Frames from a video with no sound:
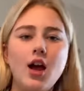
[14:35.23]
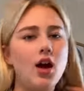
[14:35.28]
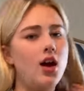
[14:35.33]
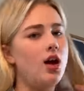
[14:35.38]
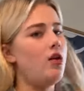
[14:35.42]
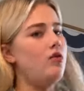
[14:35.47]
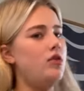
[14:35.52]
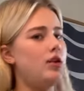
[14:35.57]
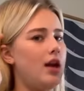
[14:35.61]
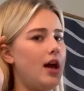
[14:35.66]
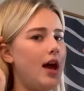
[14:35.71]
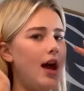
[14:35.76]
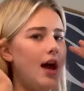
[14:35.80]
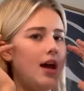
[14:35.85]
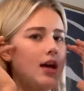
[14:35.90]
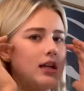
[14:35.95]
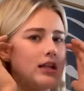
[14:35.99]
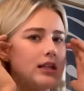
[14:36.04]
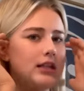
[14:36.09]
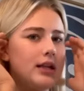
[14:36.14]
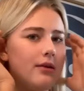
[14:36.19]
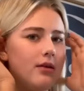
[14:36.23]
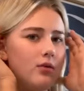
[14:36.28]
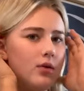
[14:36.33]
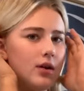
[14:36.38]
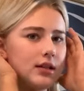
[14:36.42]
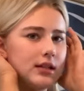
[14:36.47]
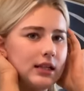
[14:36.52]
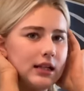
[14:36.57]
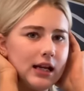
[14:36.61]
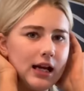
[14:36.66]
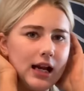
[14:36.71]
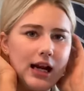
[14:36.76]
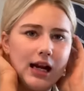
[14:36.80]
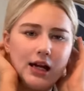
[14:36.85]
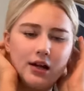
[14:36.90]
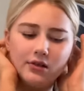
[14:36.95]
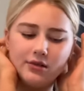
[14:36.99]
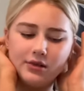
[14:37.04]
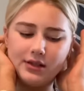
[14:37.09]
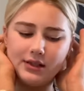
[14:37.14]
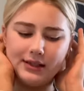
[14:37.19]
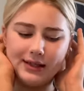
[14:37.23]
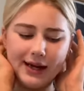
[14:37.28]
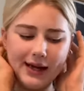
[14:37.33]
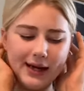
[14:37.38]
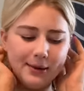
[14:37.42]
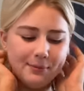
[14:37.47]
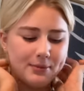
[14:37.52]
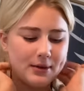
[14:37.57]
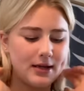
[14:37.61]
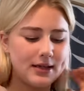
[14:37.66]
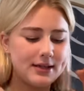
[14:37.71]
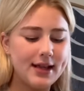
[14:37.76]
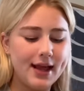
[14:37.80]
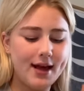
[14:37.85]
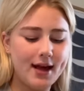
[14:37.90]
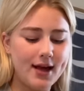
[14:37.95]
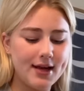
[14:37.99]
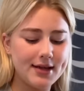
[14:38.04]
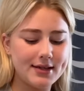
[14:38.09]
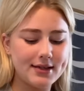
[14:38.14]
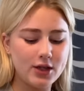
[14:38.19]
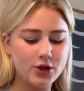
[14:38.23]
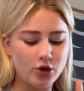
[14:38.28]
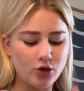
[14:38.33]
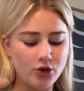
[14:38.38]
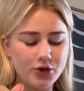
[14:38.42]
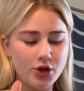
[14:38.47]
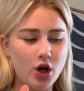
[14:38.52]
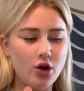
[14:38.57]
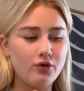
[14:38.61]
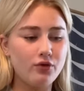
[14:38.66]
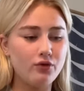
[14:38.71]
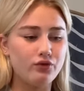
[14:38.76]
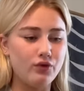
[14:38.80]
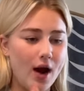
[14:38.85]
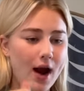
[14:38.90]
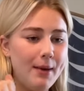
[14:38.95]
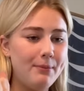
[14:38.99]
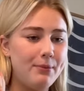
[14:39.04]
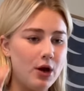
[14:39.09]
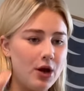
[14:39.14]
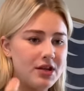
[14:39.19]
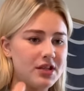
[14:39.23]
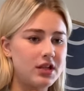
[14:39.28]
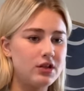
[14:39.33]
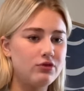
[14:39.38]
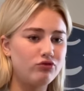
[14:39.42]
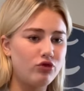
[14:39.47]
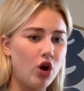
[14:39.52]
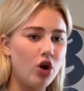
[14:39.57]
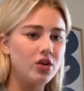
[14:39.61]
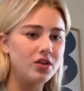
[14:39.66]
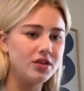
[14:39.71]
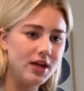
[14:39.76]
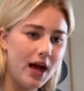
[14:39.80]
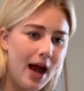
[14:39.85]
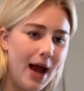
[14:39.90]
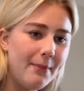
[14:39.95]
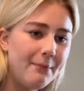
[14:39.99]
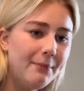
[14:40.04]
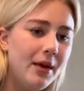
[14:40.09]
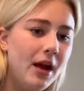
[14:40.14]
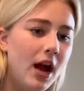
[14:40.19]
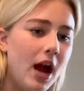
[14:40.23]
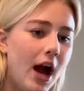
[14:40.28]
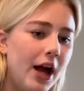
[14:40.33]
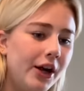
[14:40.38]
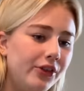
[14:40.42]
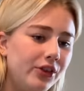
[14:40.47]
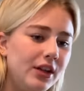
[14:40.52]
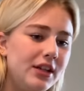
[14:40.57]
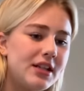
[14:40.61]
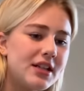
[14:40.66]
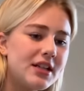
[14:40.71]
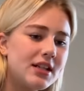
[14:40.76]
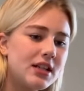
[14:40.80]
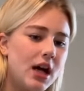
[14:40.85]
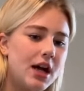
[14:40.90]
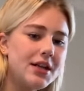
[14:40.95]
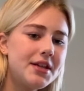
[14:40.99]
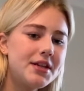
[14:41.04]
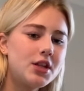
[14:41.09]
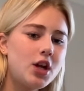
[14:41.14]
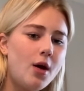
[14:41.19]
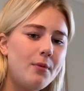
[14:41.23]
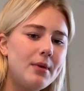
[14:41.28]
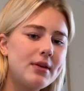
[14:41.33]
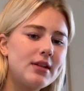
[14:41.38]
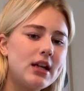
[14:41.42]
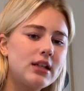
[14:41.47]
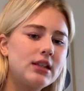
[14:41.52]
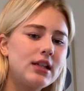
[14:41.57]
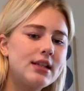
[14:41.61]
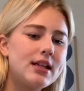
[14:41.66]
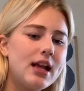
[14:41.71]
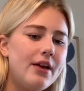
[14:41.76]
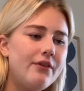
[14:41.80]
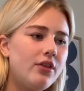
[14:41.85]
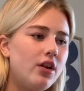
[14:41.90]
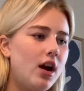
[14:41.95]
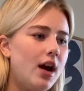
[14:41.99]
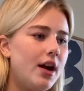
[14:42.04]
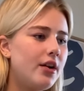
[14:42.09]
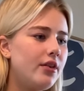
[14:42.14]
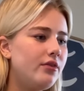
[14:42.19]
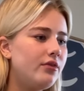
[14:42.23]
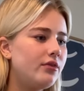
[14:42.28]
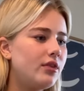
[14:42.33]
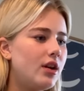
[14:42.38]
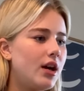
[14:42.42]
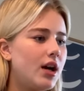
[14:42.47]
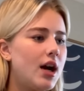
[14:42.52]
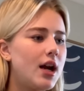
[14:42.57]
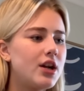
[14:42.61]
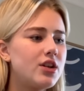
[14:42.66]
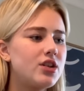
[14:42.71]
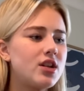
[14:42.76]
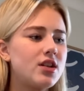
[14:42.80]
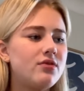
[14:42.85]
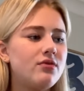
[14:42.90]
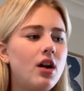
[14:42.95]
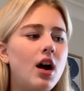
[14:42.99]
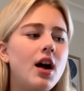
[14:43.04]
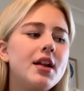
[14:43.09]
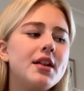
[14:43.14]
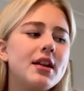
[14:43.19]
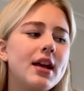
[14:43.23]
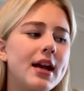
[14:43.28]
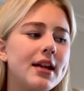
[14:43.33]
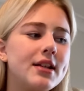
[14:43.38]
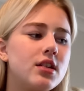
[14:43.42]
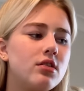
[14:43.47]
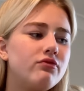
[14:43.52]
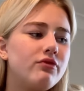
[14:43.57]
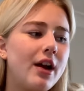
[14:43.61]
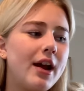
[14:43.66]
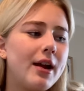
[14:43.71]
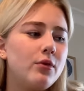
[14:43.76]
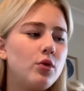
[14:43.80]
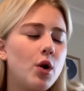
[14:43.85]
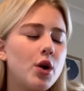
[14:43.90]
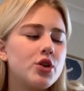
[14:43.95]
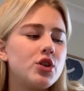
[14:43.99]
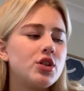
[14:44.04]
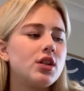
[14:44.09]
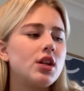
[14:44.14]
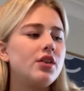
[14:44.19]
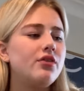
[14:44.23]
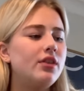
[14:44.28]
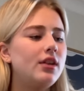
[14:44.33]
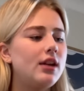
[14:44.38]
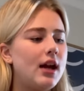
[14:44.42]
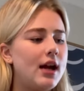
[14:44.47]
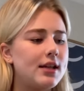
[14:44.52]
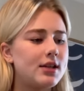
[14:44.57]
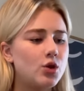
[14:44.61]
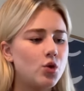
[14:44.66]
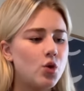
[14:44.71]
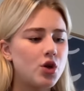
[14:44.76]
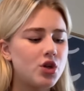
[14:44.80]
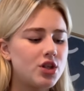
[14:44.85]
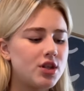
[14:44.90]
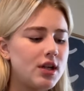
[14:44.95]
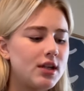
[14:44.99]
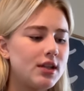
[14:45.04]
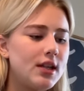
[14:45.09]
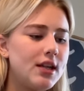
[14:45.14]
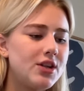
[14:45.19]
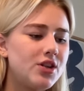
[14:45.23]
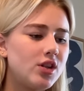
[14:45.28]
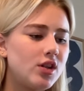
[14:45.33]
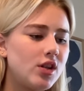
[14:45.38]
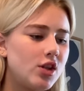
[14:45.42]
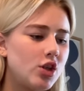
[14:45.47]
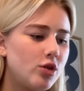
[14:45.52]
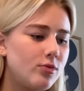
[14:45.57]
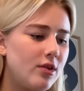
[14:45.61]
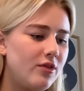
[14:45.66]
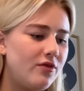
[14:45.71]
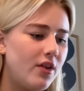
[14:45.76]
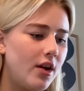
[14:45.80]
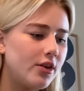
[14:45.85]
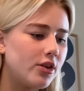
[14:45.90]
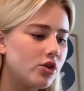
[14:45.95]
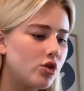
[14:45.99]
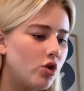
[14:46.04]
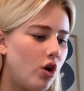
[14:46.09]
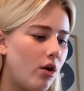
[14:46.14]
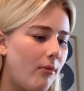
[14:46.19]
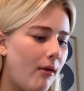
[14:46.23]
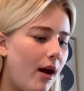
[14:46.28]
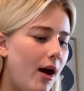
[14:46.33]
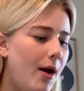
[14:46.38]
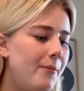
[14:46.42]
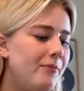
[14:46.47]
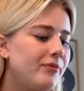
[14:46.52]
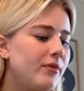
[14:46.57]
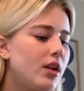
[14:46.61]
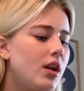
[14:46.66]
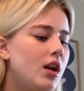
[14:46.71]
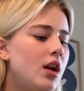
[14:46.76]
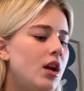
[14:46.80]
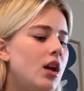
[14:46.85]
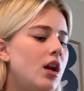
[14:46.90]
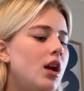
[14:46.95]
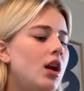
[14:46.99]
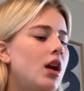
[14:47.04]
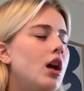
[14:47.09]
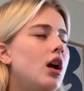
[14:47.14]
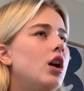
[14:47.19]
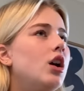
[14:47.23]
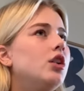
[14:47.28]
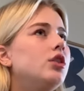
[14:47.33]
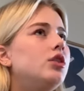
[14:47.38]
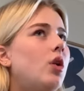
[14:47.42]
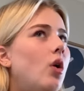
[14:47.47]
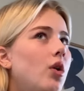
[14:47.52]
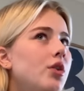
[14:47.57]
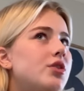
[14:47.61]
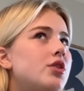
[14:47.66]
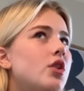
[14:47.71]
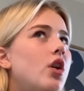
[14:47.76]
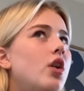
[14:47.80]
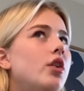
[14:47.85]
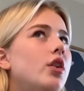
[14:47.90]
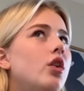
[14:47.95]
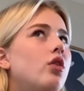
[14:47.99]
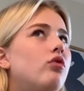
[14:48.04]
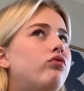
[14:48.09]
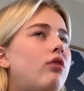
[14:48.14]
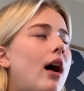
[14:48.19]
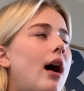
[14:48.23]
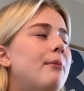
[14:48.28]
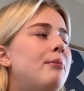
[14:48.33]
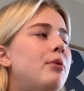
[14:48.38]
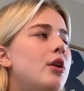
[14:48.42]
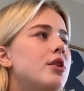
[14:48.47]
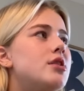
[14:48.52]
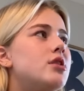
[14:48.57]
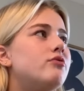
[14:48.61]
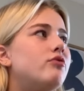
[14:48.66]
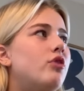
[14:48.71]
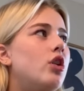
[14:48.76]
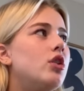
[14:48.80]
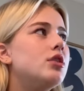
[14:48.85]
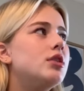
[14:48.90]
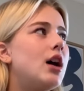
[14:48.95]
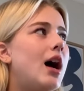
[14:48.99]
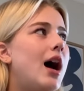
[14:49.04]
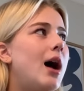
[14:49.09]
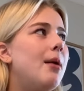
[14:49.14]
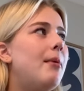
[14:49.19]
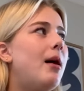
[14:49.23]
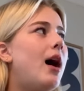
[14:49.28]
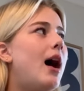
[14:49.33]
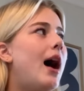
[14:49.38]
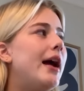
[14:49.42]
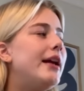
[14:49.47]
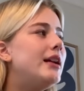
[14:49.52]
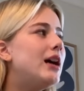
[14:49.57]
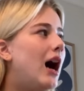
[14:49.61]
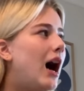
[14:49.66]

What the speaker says: Okay, someone wants to get a little deep because they asked thoughts on right person, wrong time. I don't really discuss topics like this ever. I kind of just answer random questions. I don't really answer questions like this, so this will be fun to talk about. Thoughts on right person, wrong time. I